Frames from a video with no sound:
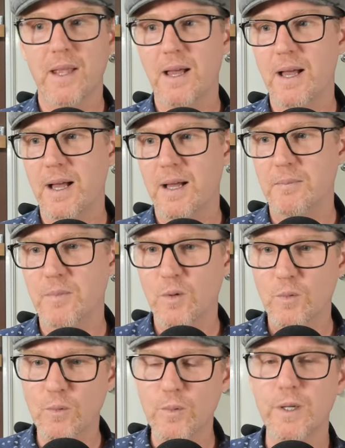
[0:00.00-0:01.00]
um,
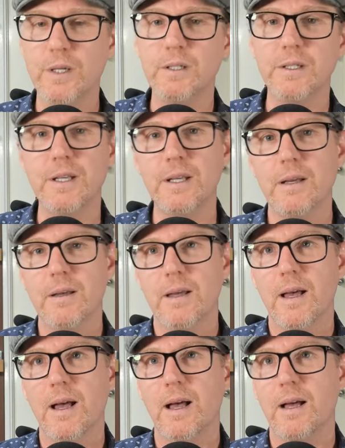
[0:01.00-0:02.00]
really
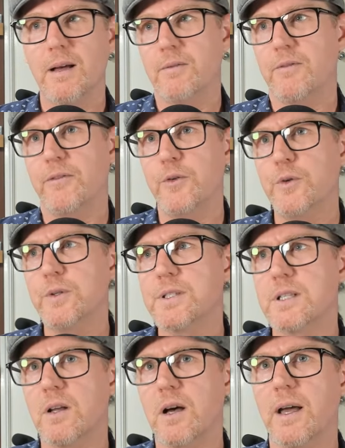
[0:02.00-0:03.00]
uh,
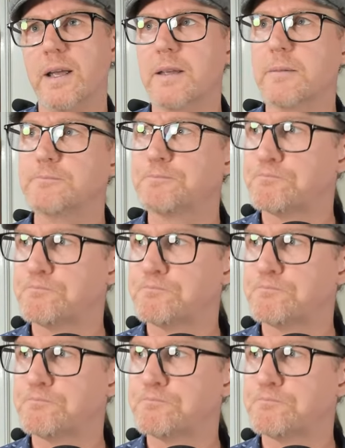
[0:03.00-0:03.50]
foods like